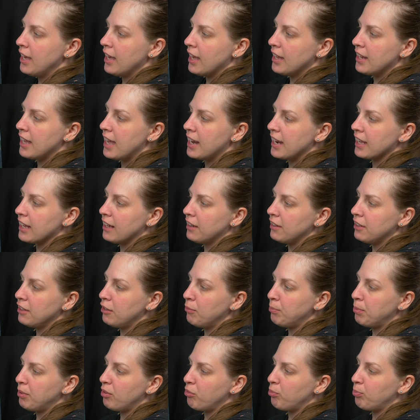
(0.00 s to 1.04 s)
And adding a
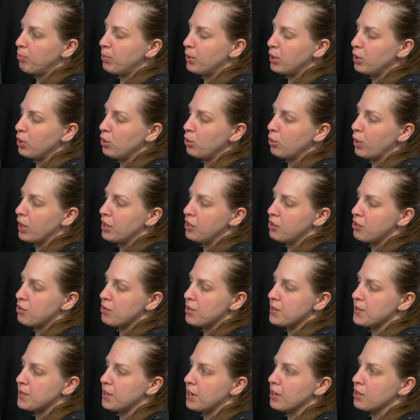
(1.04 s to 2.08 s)
little bit of blue under
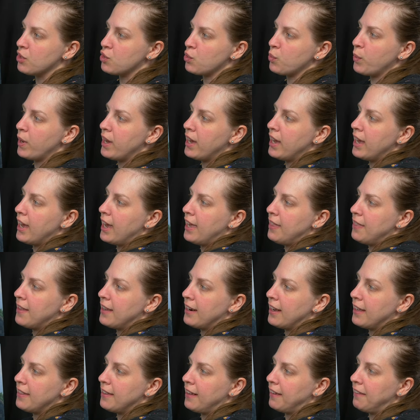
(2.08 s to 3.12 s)
this archway and
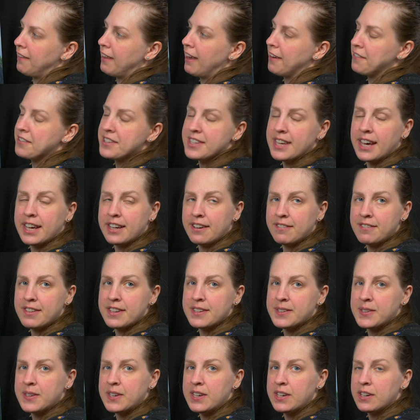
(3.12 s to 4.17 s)
then on the left side of
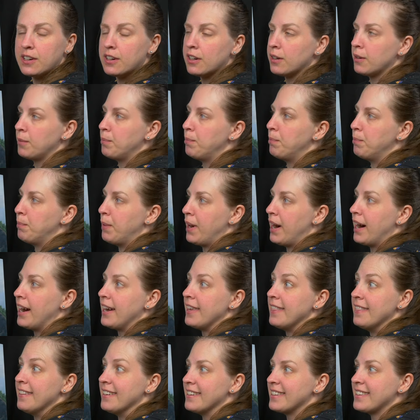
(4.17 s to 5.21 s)
this here,
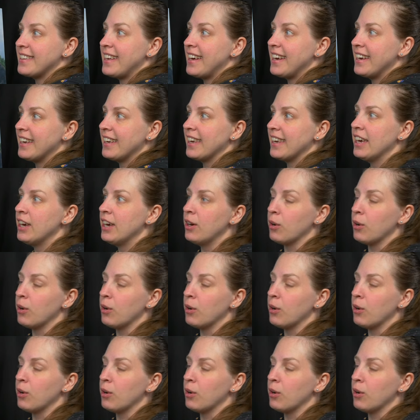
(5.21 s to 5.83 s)
behind this leg,